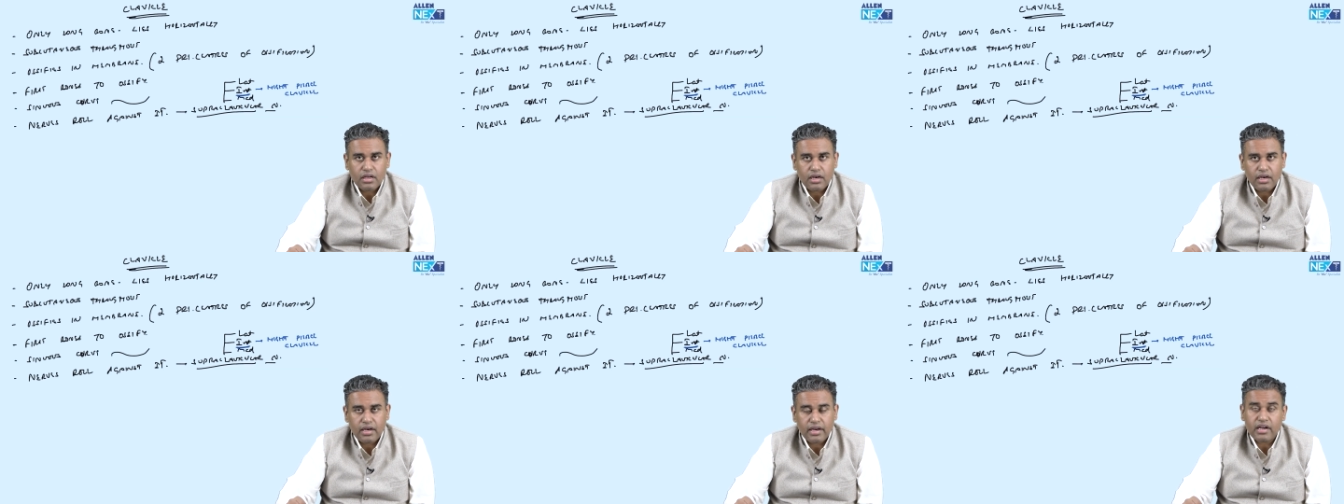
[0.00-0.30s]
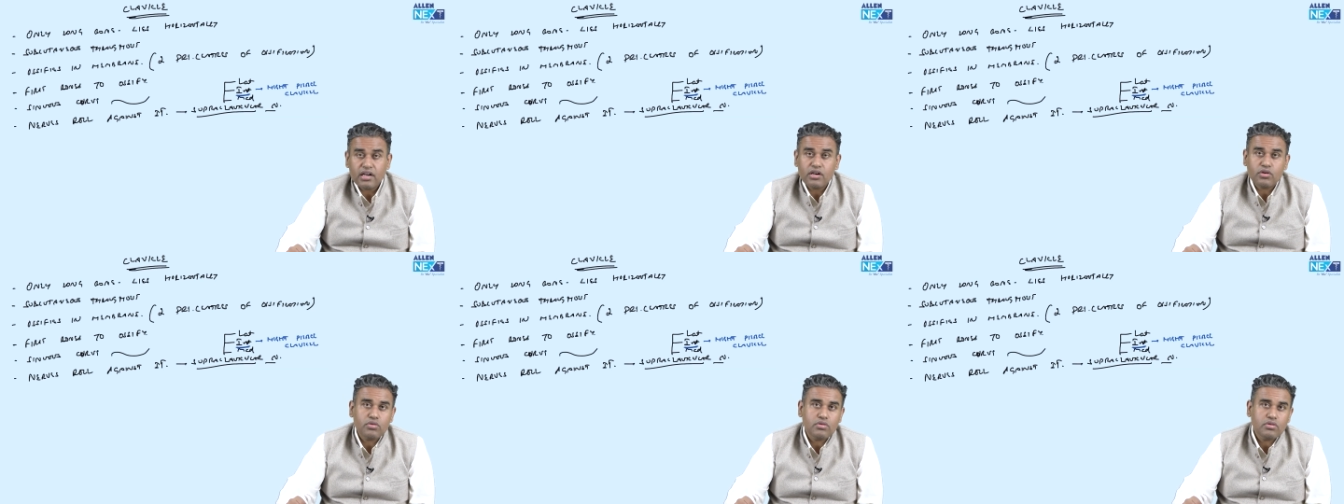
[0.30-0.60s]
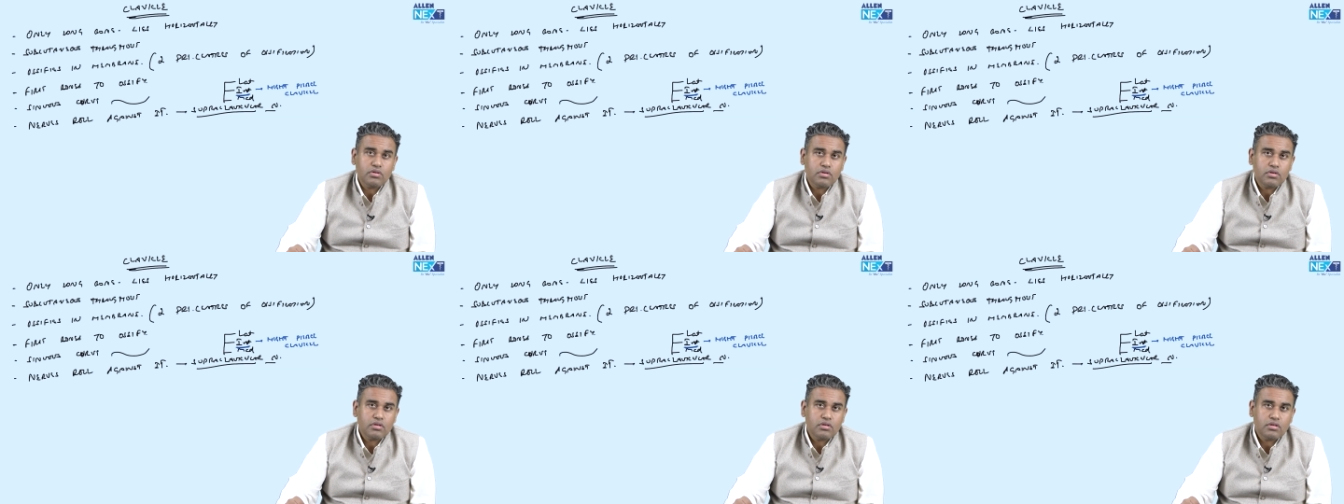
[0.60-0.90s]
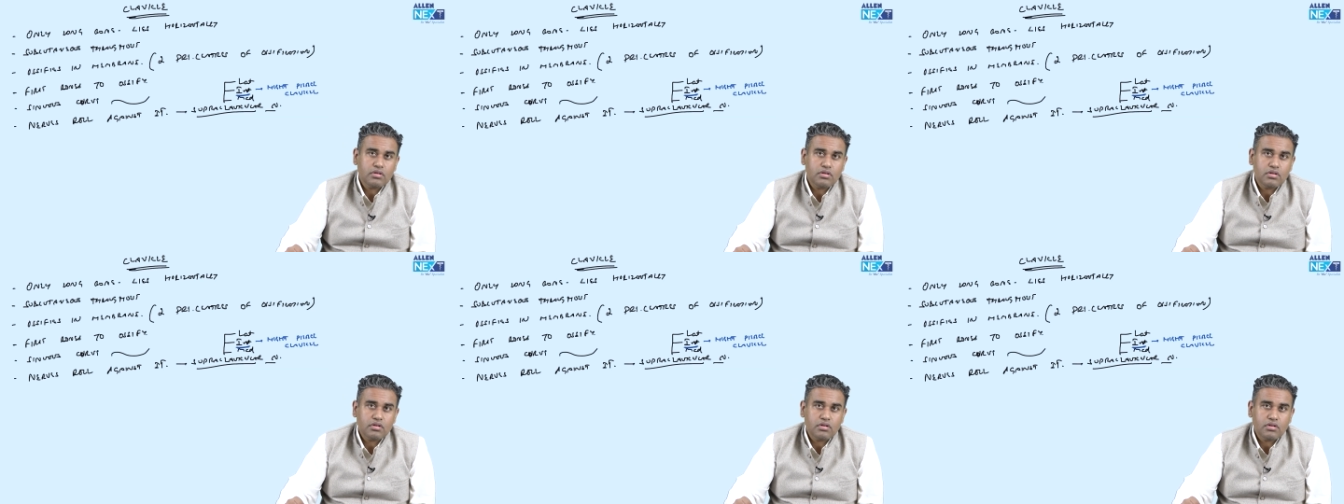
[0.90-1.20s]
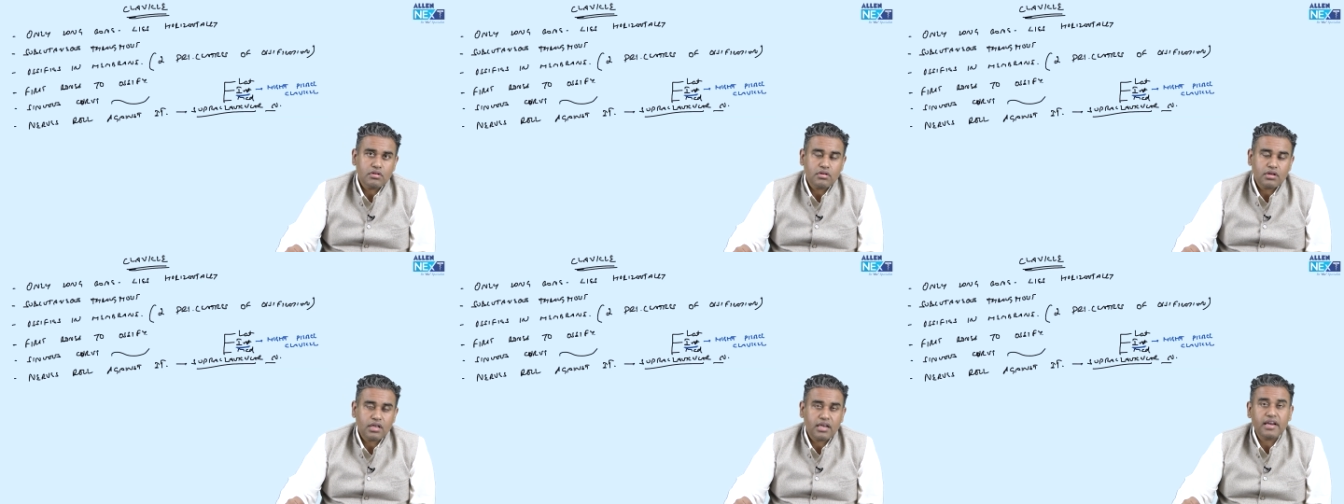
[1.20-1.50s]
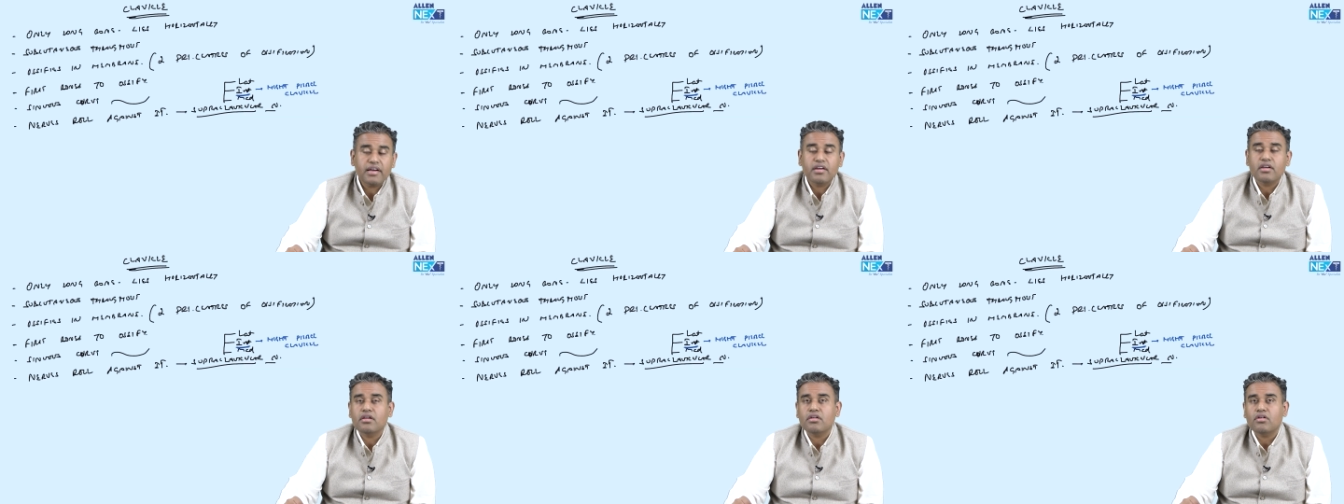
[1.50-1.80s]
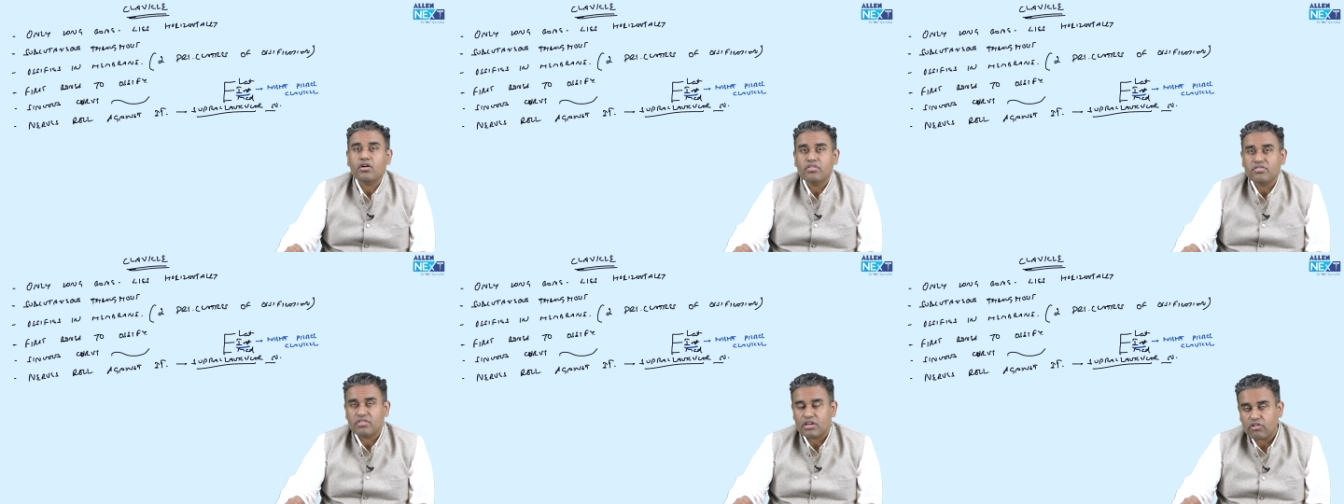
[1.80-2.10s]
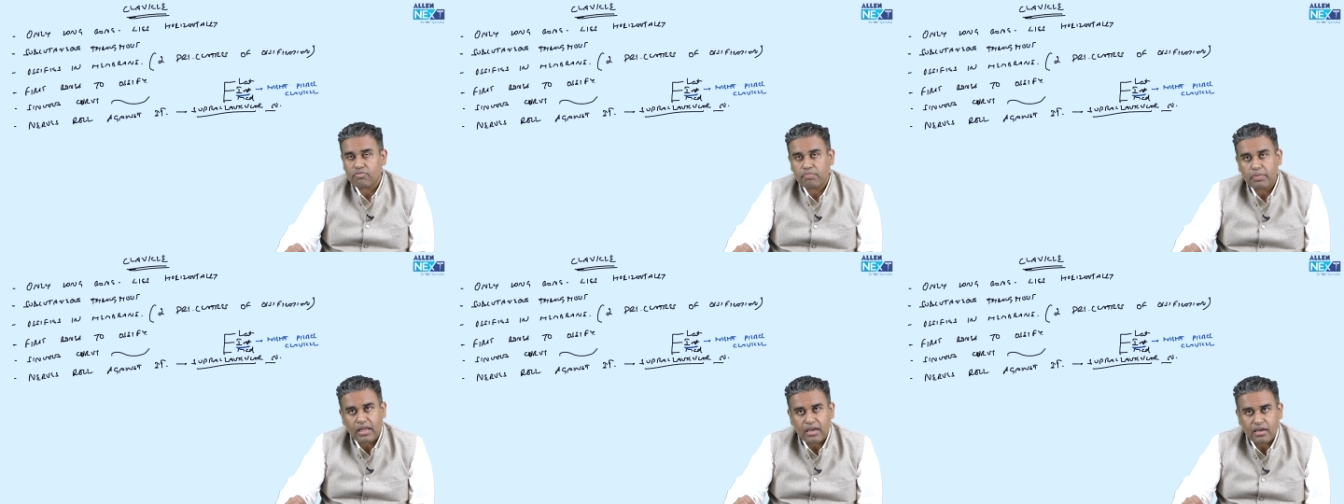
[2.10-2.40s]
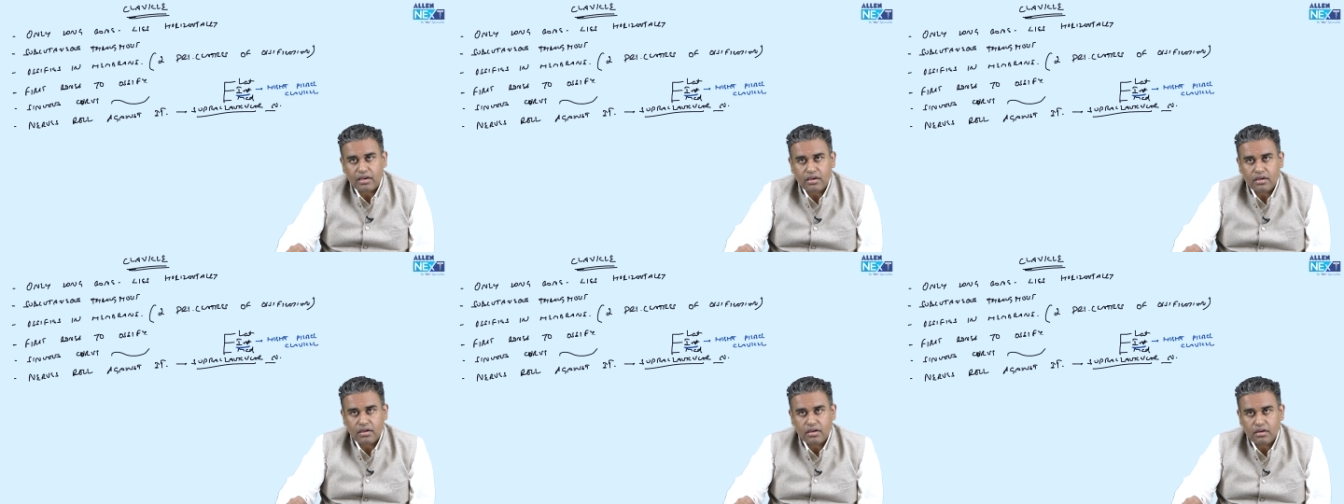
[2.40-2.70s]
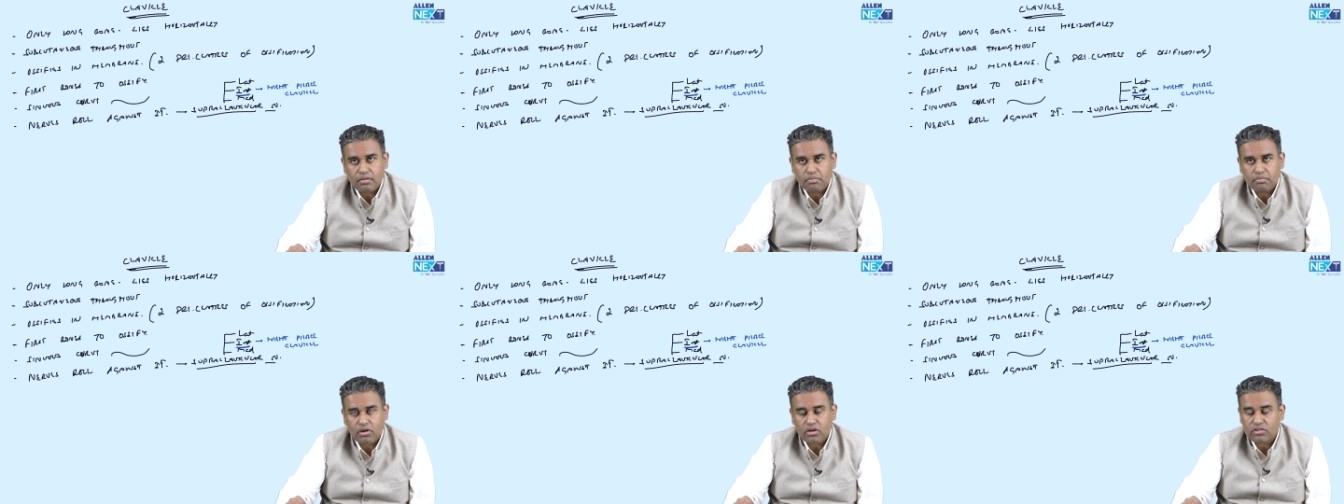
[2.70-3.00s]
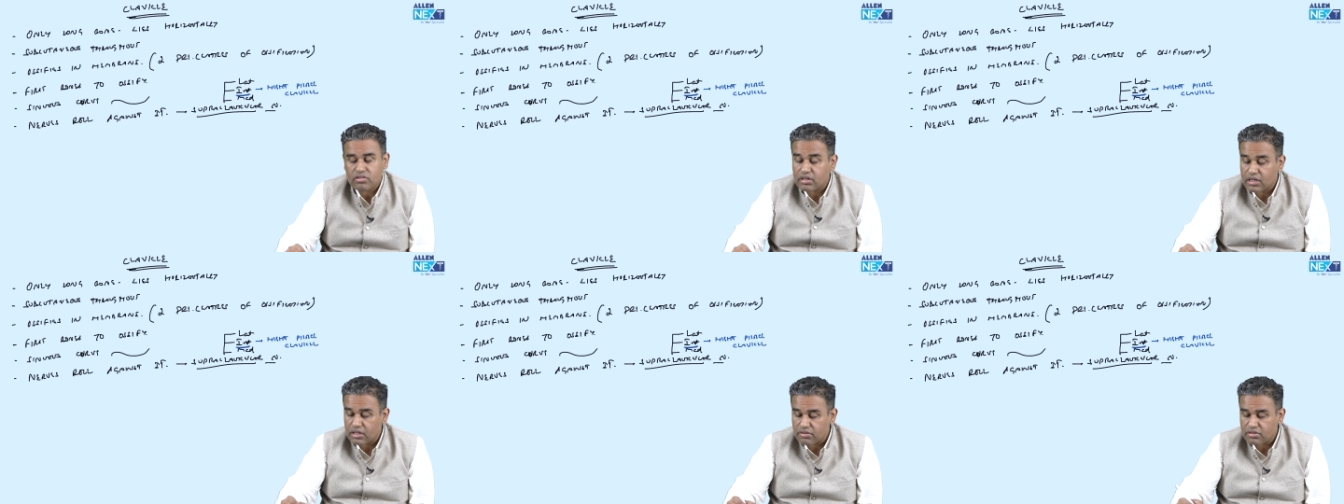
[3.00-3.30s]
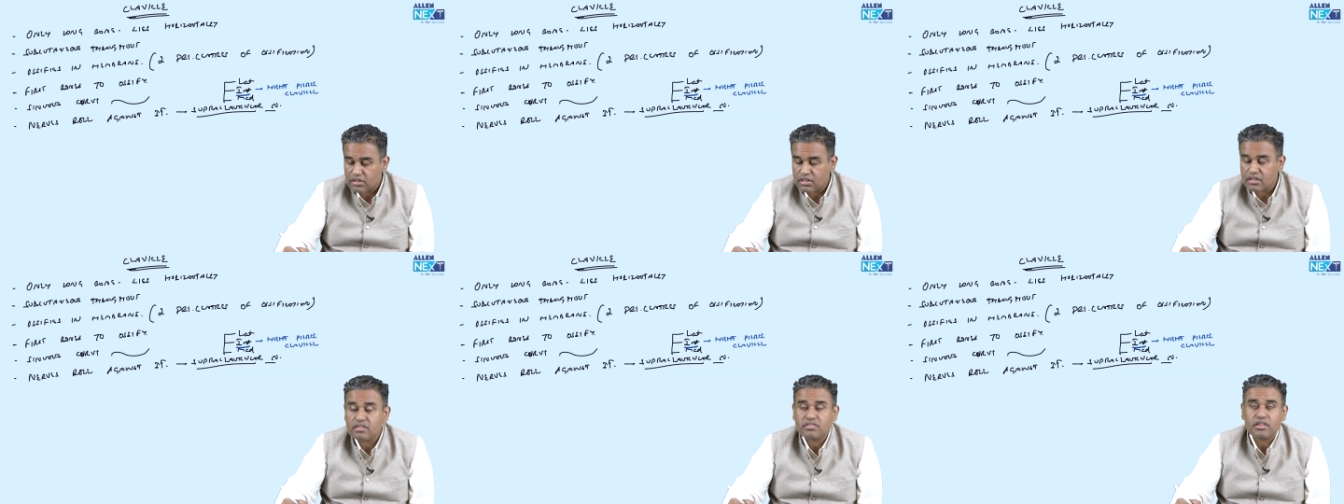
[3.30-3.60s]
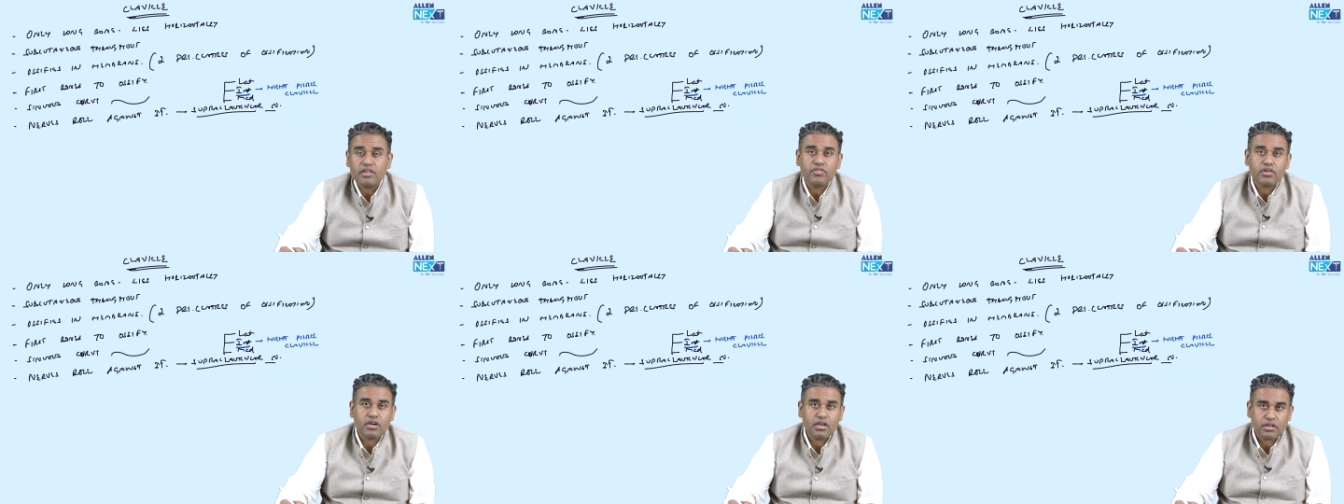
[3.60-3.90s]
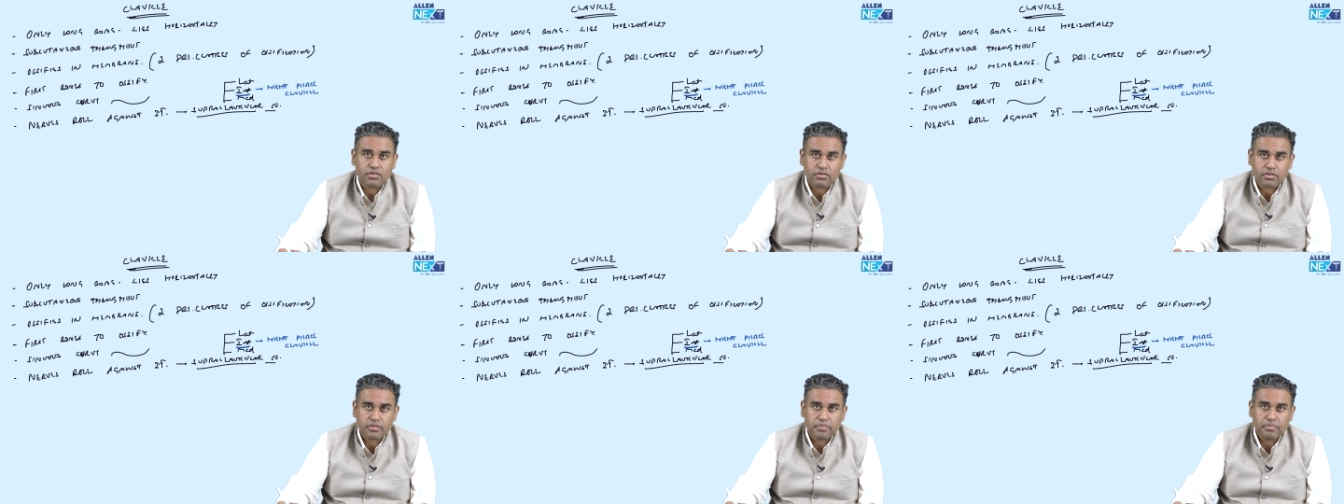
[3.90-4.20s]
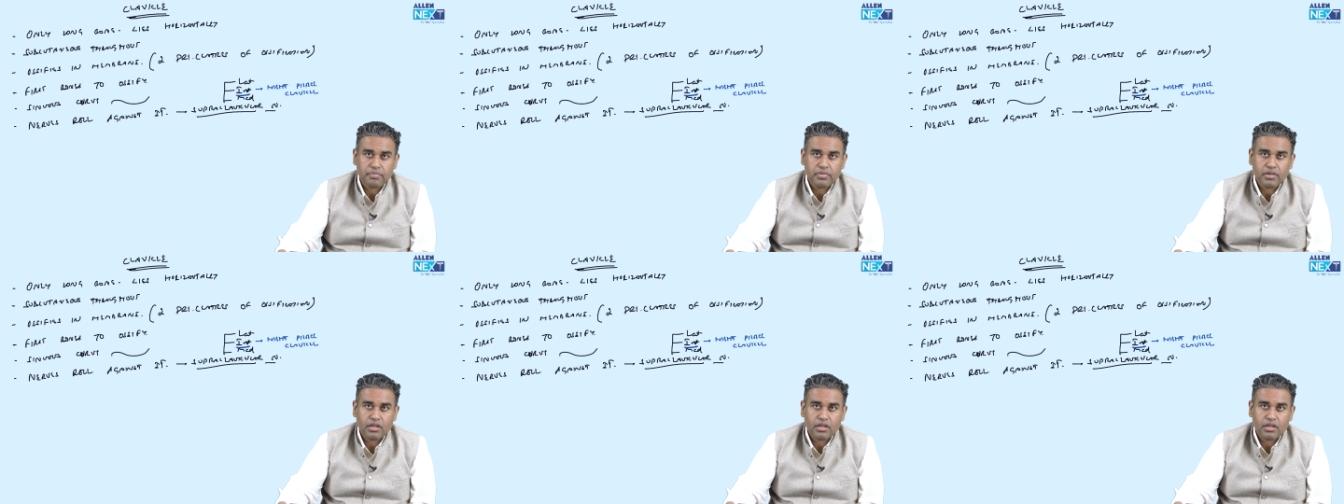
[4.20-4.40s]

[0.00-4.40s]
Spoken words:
leading to a later onset of pain. Because the nerves, these are sensory nerves.